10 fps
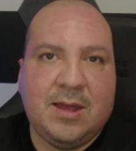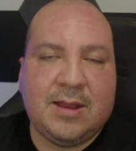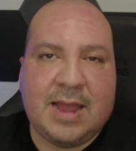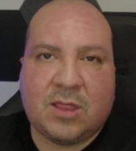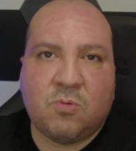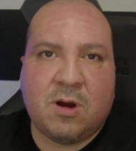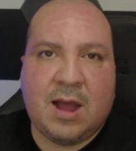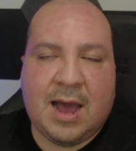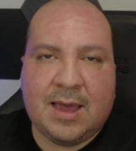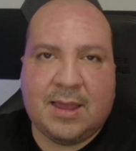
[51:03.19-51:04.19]
That's where
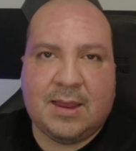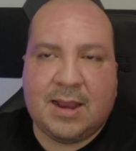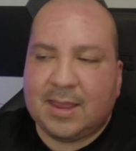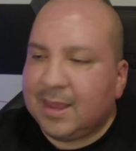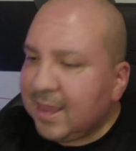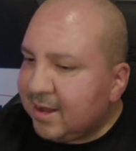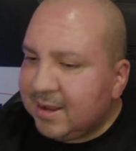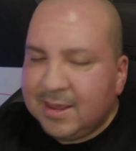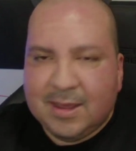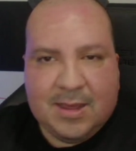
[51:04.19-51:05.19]
I like again,
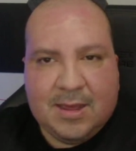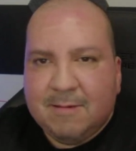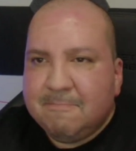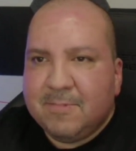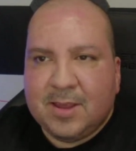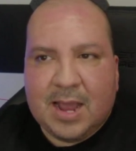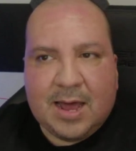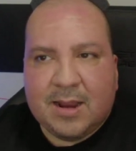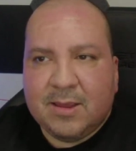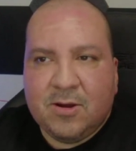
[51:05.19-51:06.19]
you
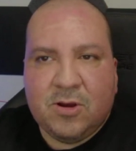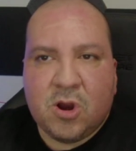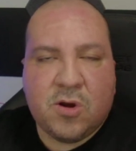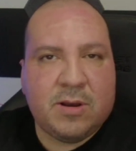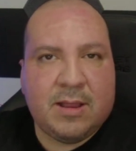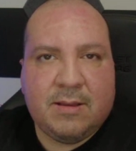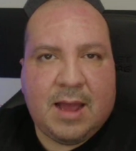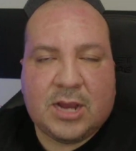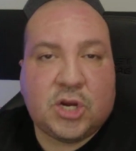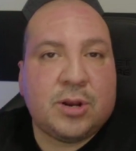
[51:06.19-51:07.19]
learn.
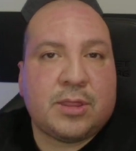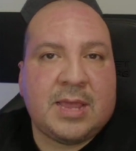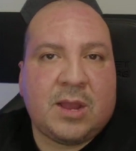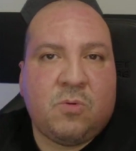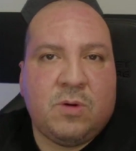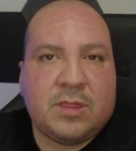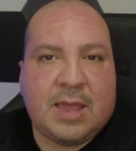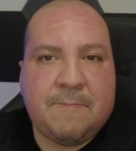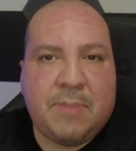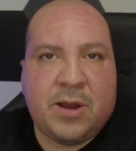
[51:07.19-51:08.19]
I should have stick with
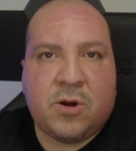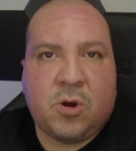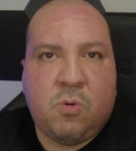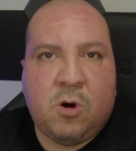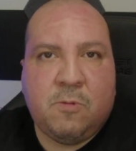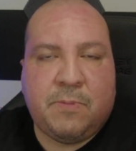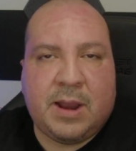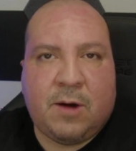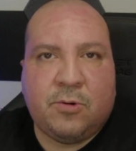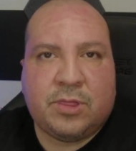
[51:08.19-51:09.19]
a better quote, but
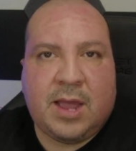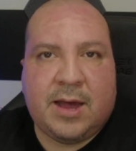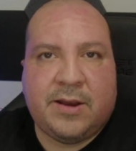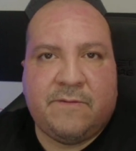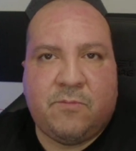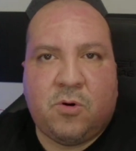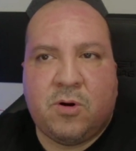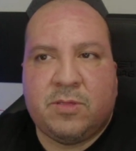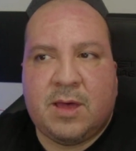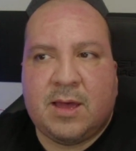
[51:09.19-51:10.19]
I was kind of
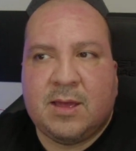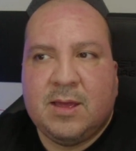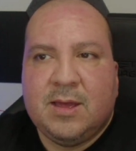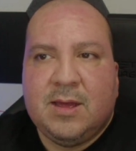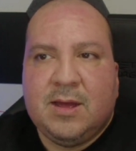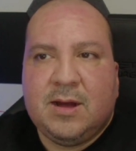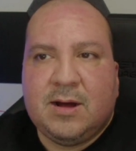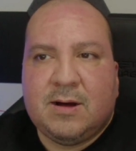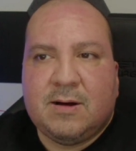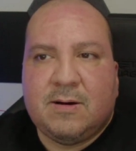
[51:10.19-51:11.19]
more in that.
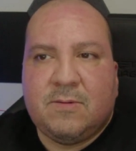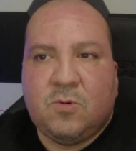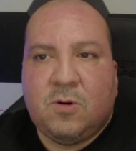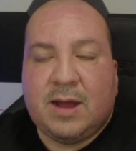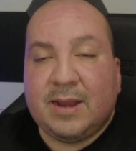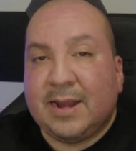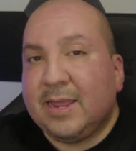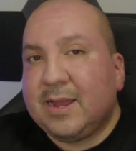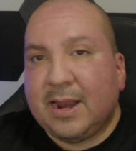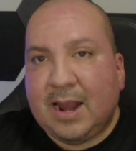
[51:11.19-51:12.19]
Well, I
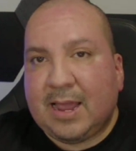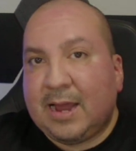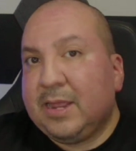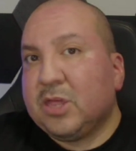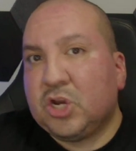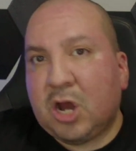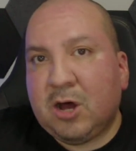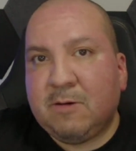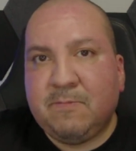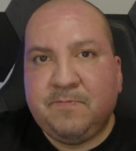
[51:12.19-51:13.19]
need kind of like I need the
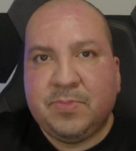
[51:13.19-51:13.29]
job.